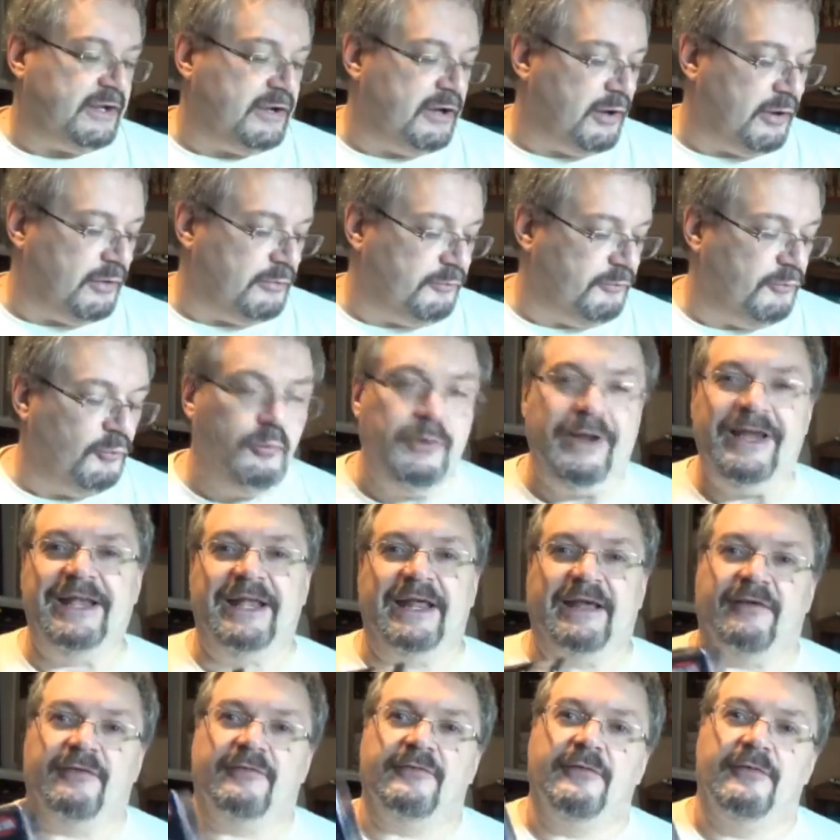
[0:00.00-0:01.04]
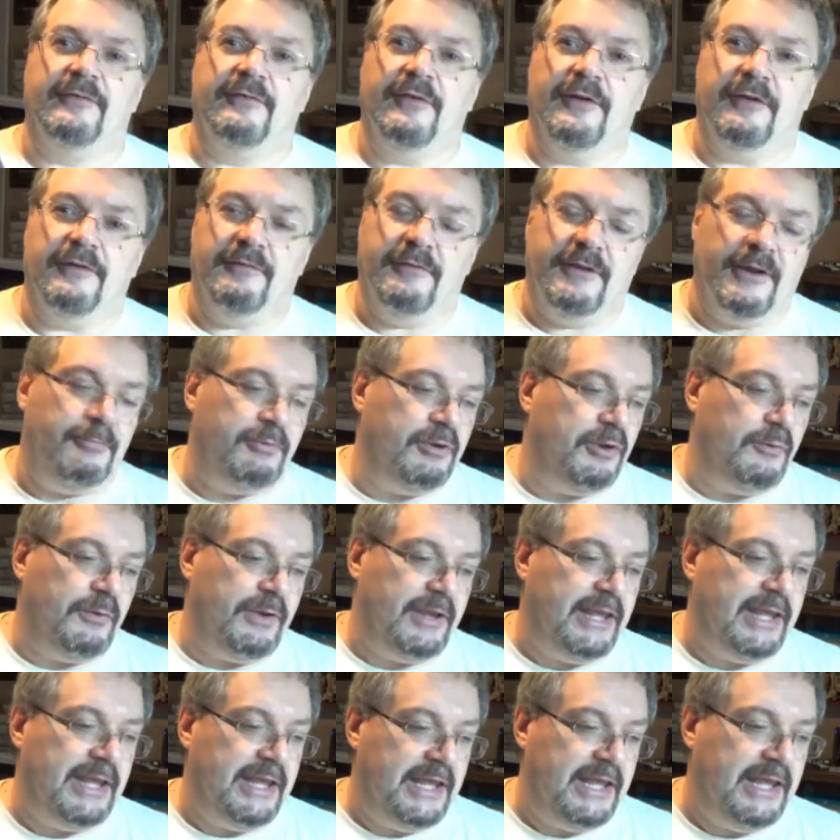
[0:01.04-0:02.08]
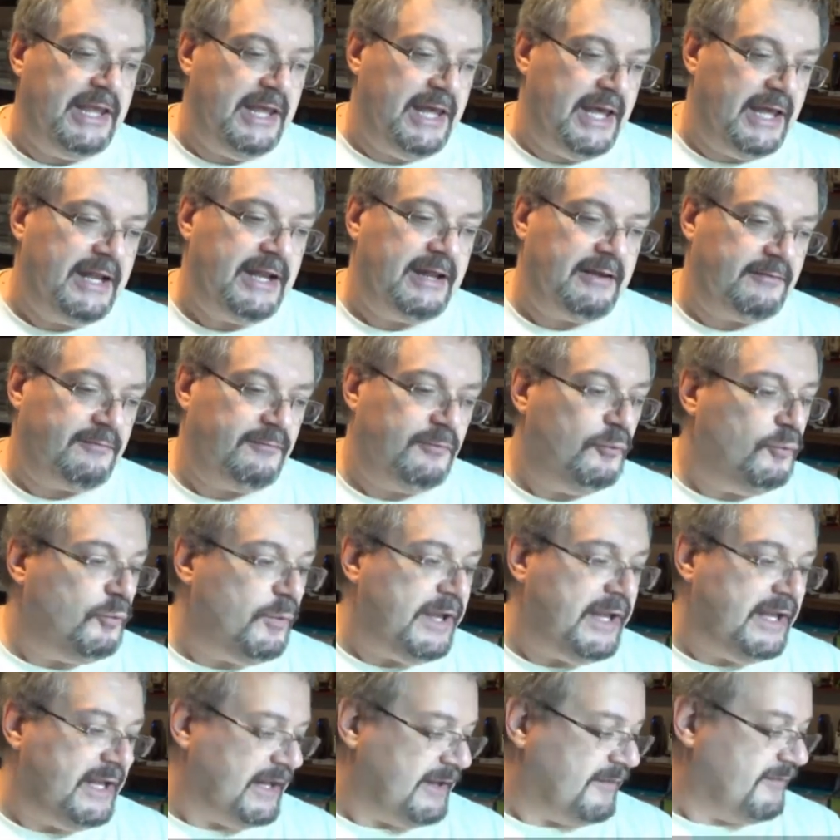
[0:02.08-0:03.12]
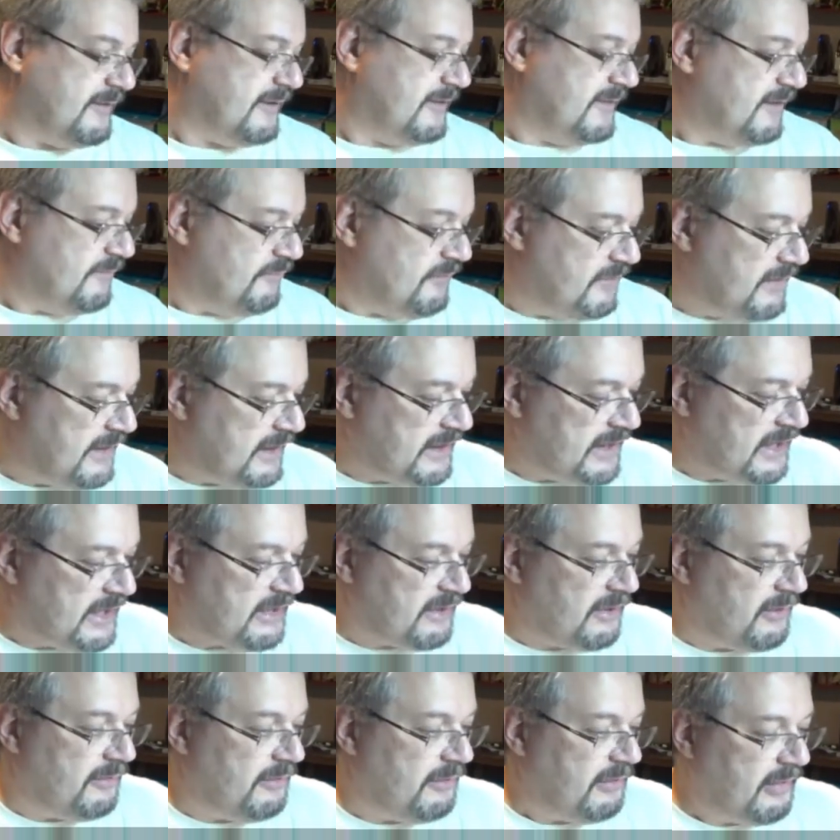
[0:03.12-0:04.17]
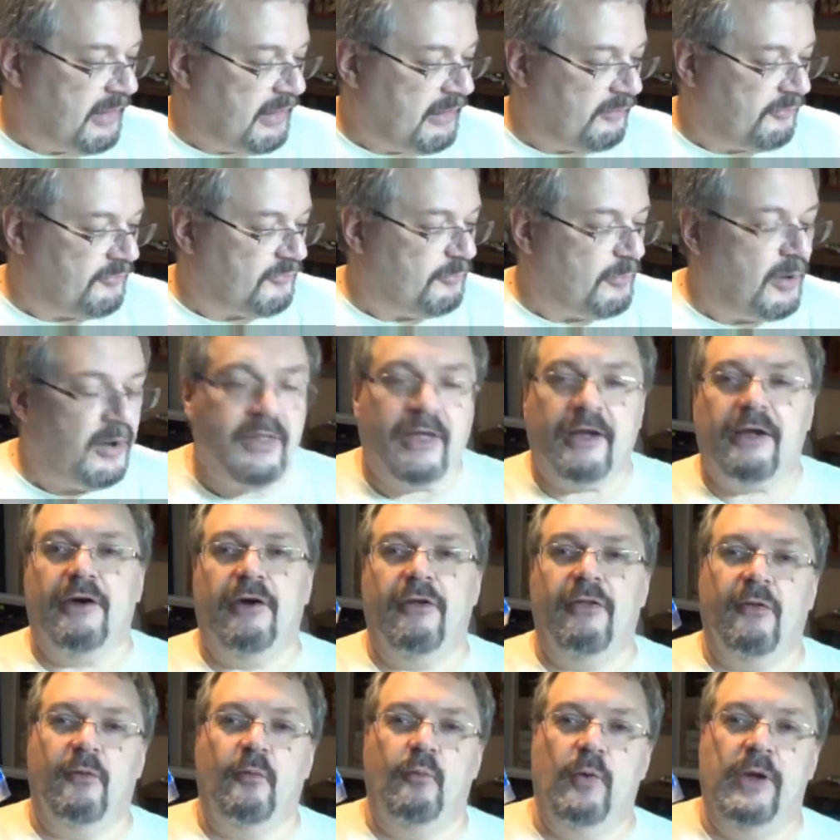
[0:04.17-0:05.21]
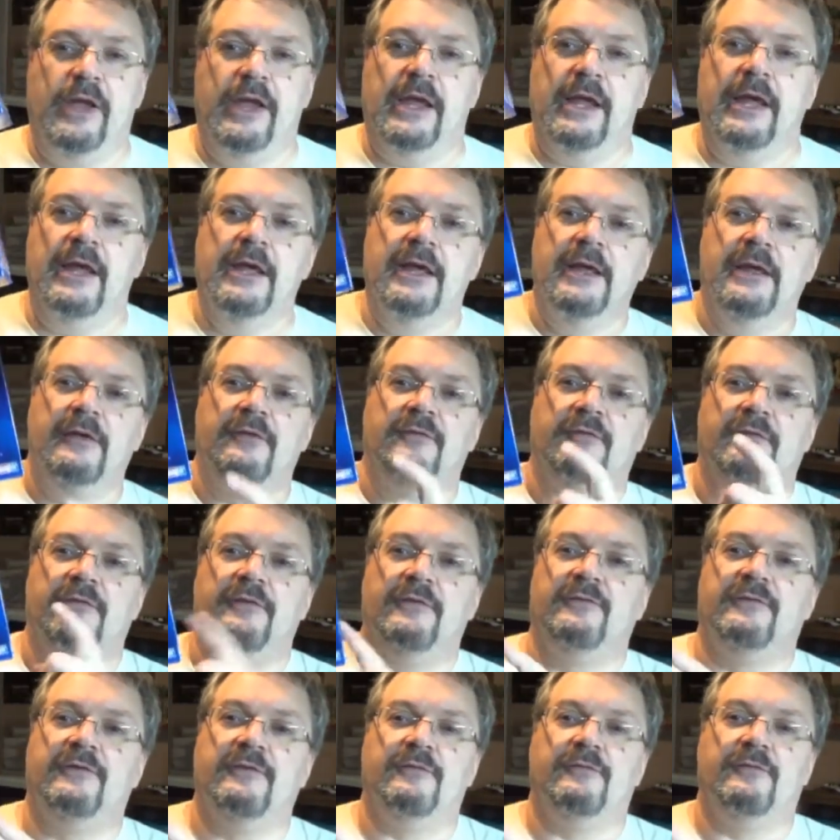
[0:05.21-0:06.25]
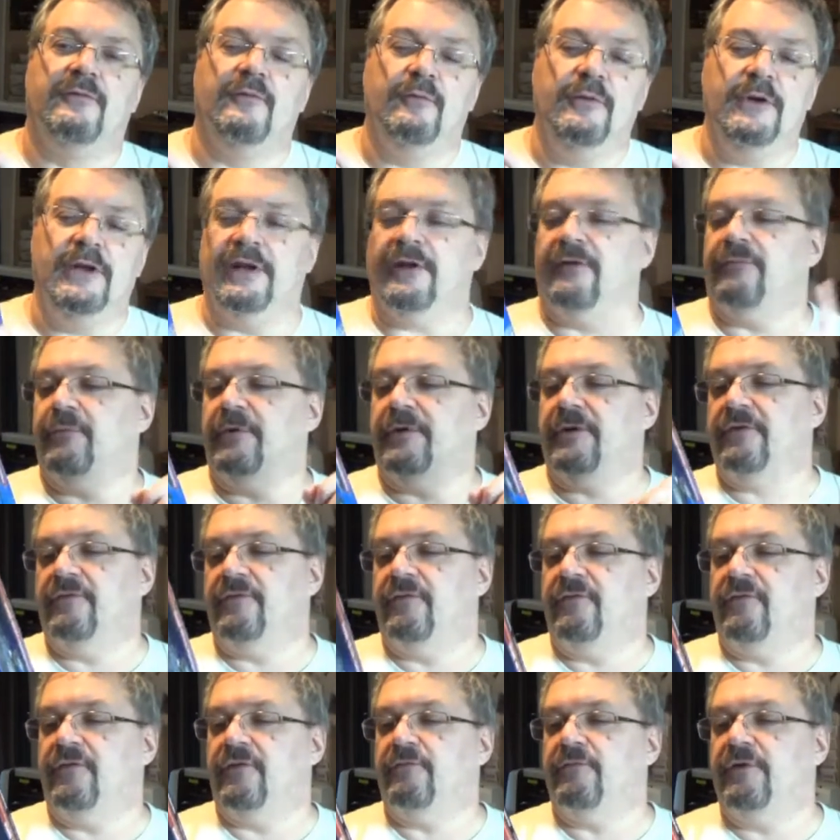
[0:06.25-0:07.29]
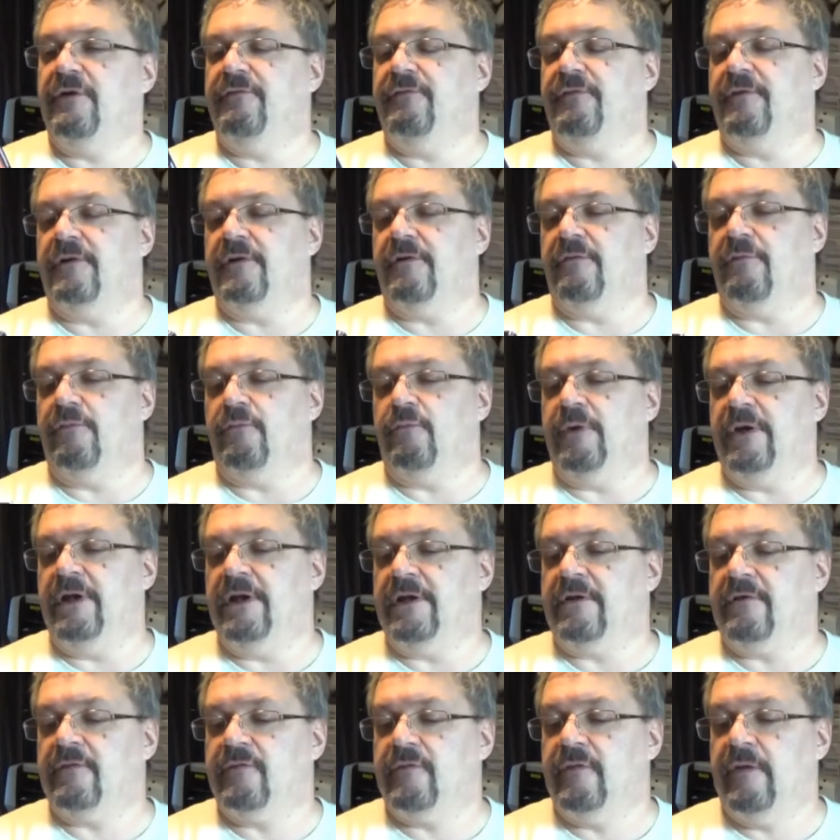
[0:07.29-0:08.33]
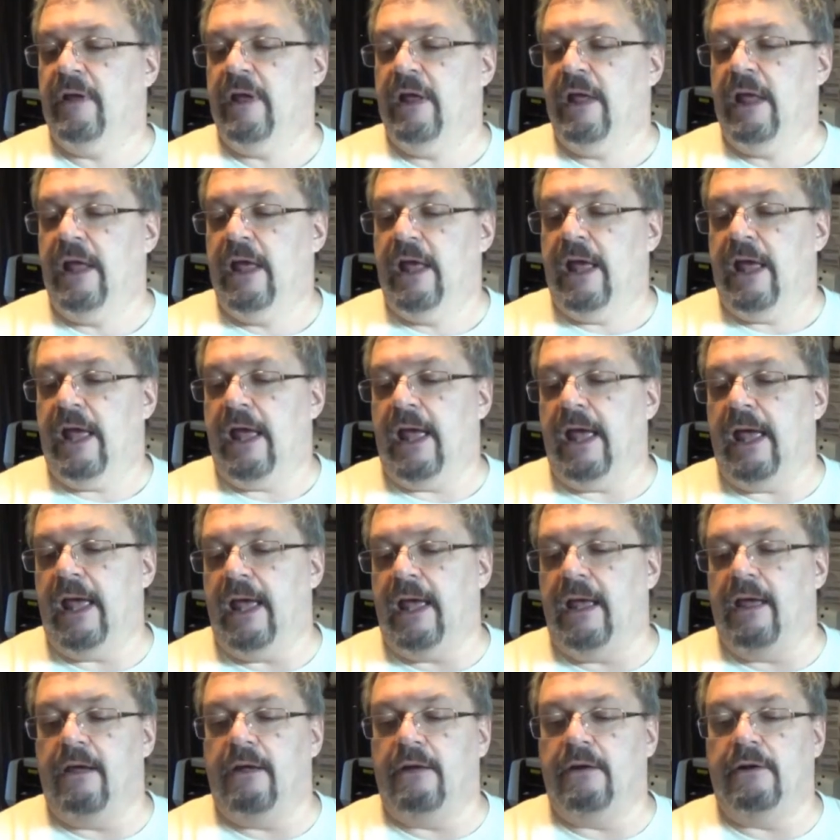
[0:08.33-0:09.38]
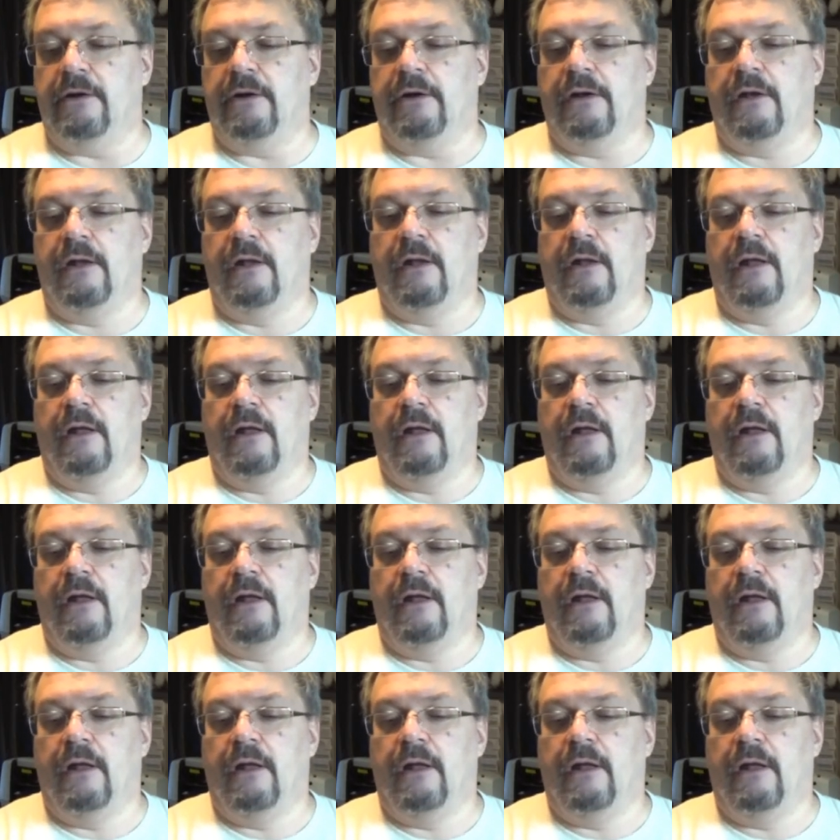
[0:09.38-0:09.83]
called the Weenix, the WEENX, the Weenix, because everything I call it, the small I call it Wee. So this is the Weenix, but this is the refit of the Weenix. And